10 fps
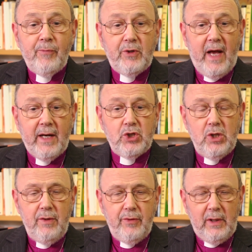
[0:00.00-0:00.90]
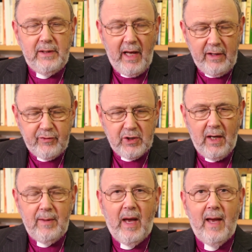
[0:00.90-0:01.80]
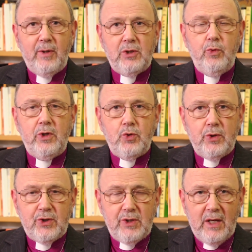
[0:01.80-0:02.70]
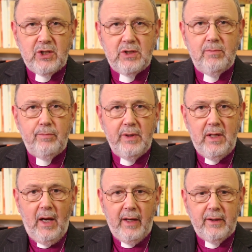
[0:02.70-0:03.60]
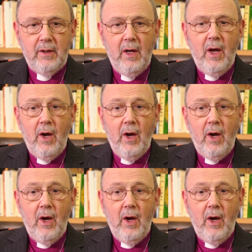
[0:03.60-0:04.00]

that actually the lifetime habit, which was thus begun,